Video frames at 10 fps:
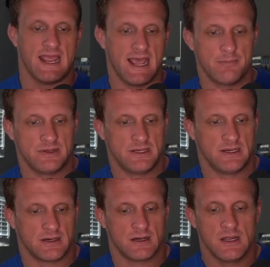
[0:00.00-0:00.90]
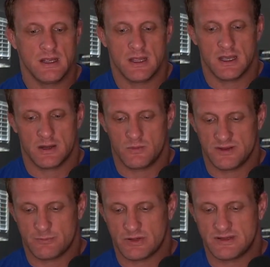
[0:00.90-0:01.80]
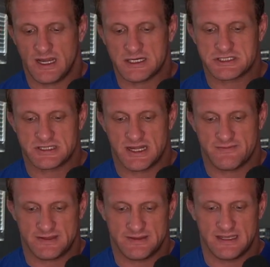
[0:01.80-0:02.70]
happen here uh, with production of it.